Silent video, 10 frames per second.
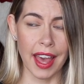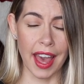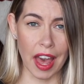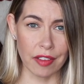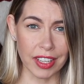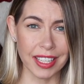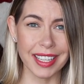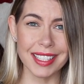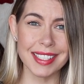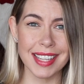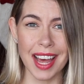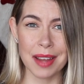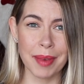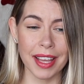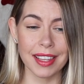heaviness
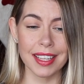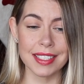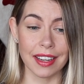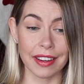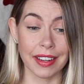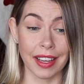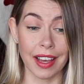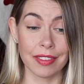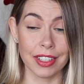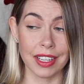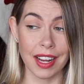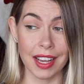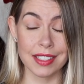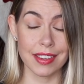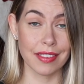on my lids. I already have hooded
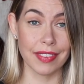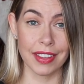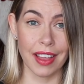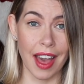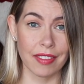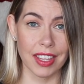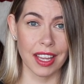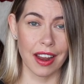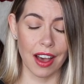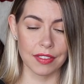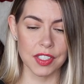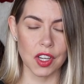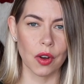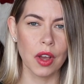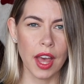eyes, so they feel heavy enough.
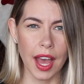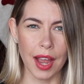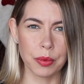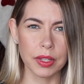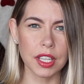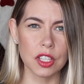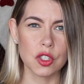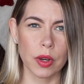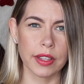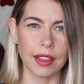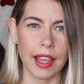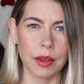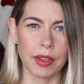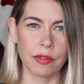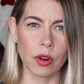So I really enjoy the
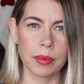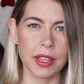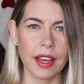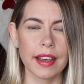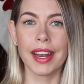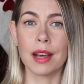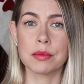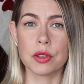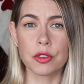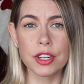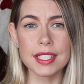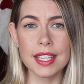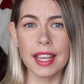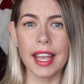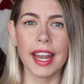lightweight formula. It helps with
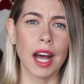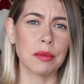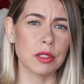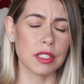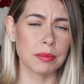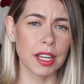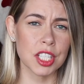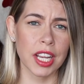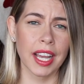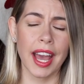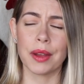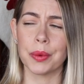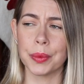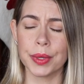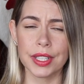creasing, it helps with smudging. I
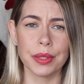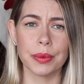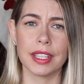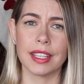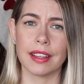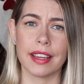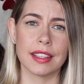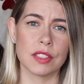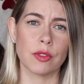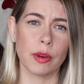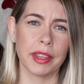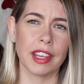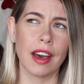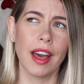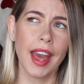really, really like this formula.